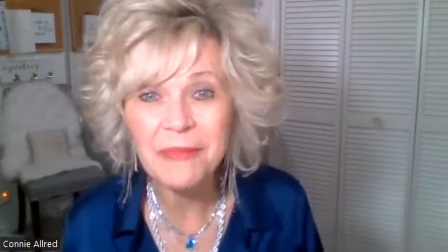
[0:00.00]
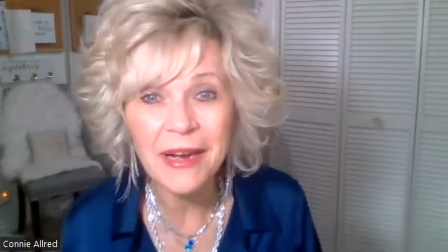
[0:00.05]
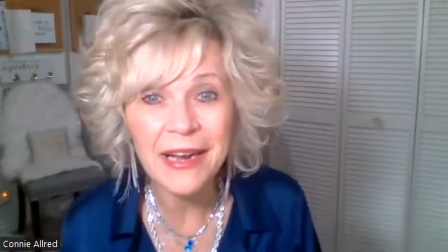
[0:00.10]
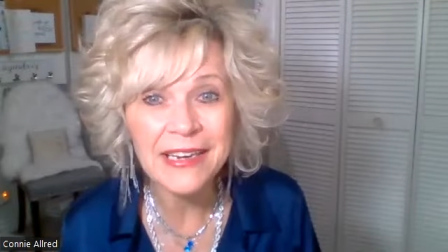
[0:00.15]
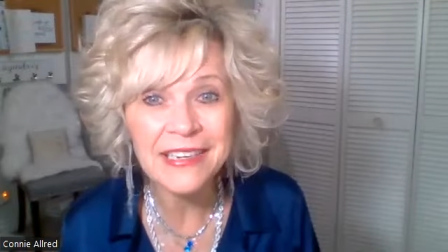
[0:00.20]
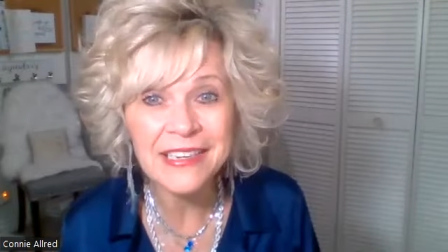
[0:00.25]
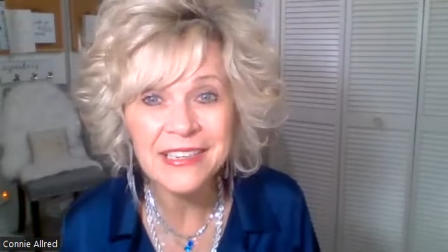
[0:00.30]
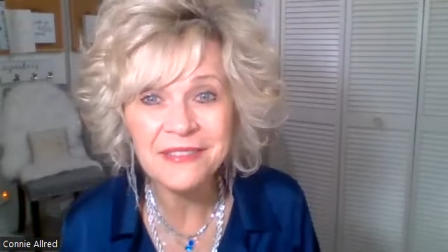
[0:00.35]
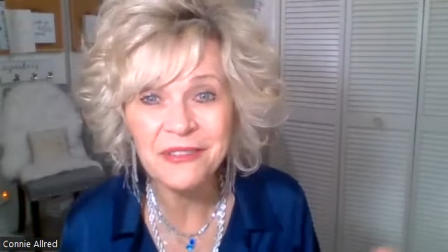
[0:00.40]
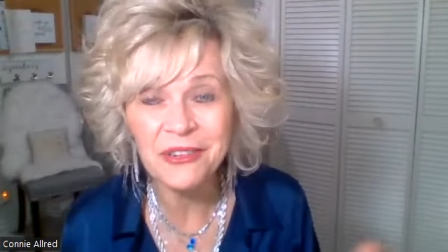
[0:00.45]

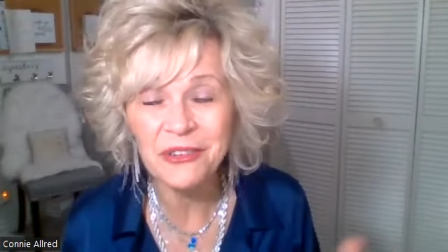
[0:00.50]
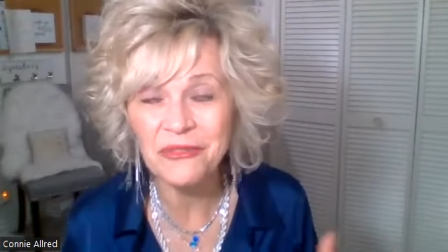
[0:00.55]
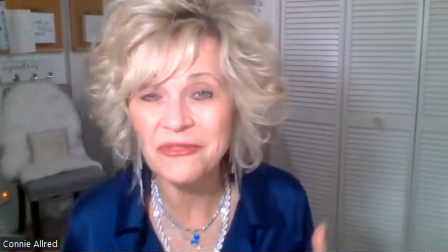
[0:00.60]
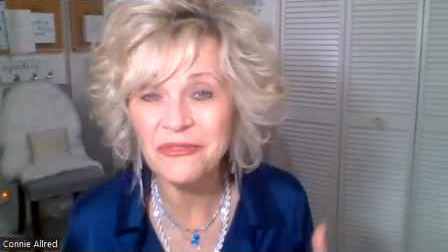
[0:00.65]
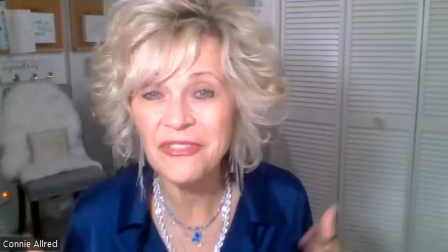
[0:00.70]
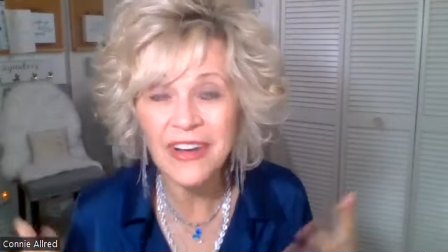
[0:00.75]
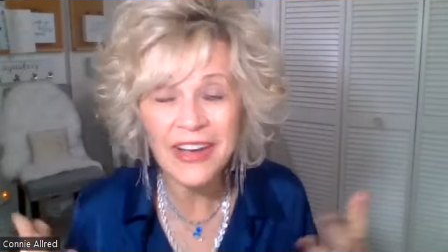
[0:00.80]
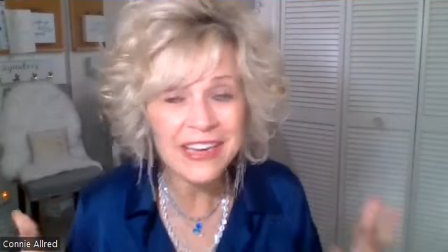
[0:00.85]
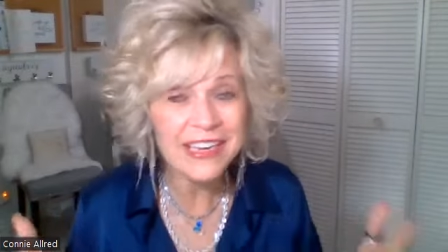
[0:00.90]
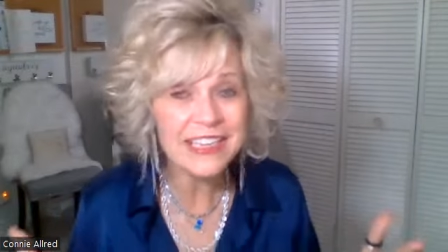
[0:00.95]
minded, we're
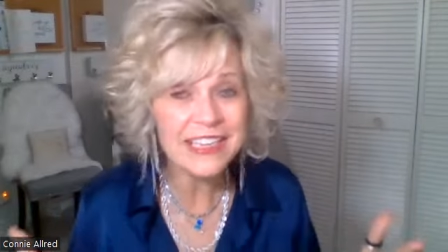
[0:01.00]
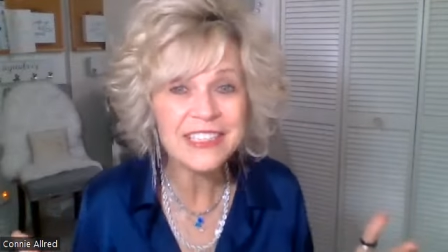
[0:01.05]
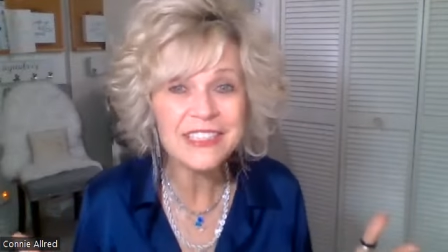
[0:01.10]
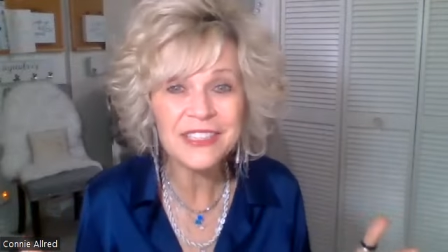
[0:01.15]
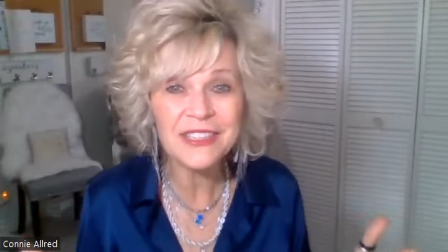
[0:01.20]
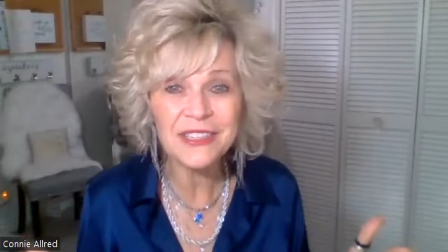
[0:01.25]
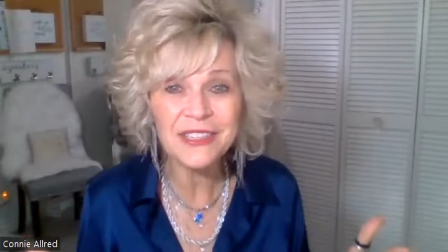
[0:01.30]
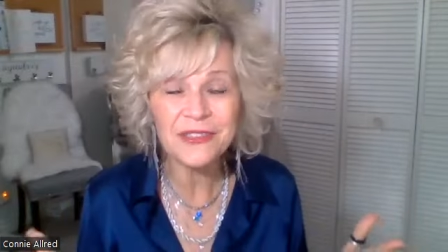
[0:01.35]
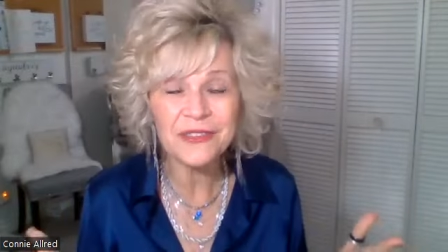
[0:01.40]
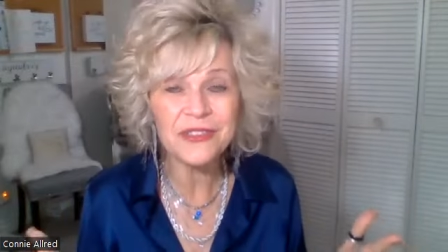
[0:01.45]
finding
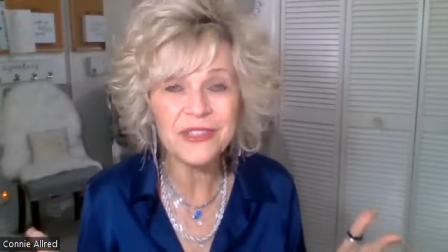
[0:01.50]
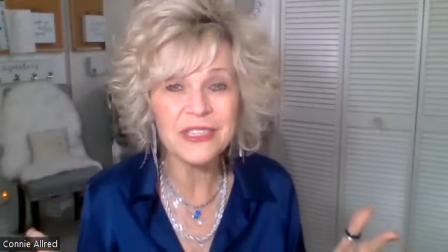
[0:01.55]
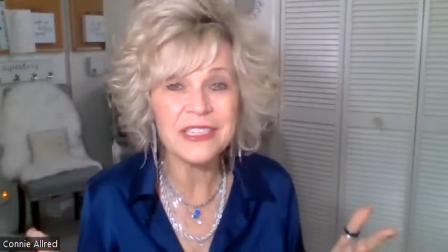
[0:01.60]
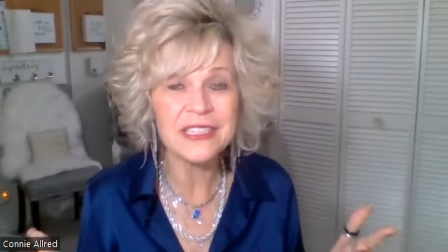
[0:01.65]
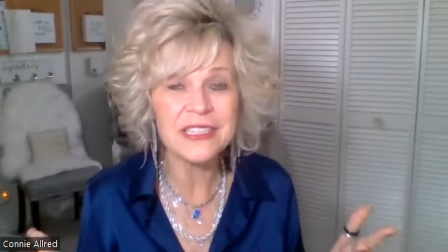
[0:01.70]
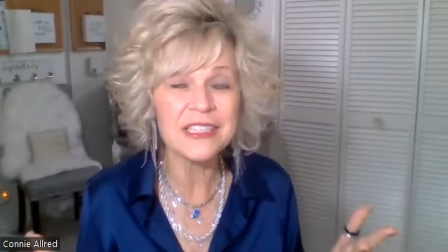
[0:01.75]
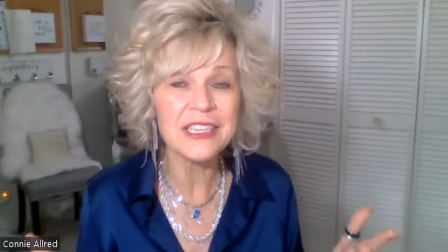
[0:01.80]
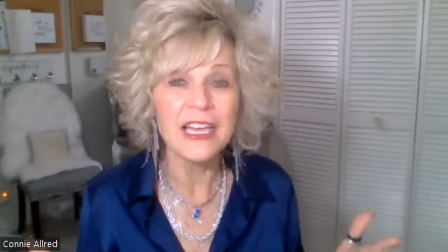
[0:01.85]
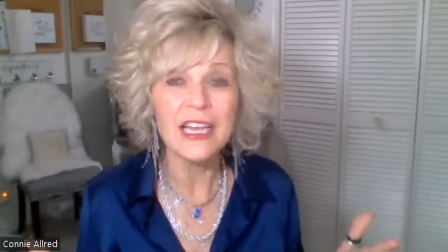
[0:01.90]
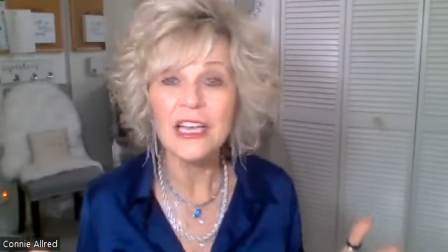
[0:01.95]

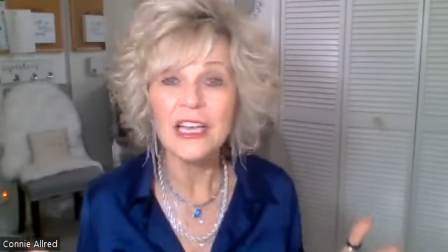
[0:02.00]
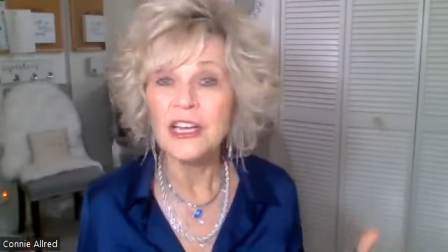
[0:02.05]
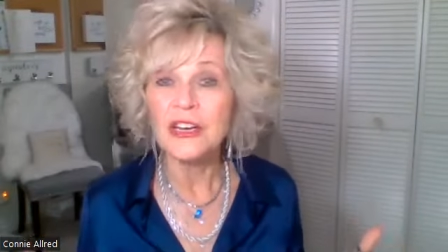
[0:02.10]
solutions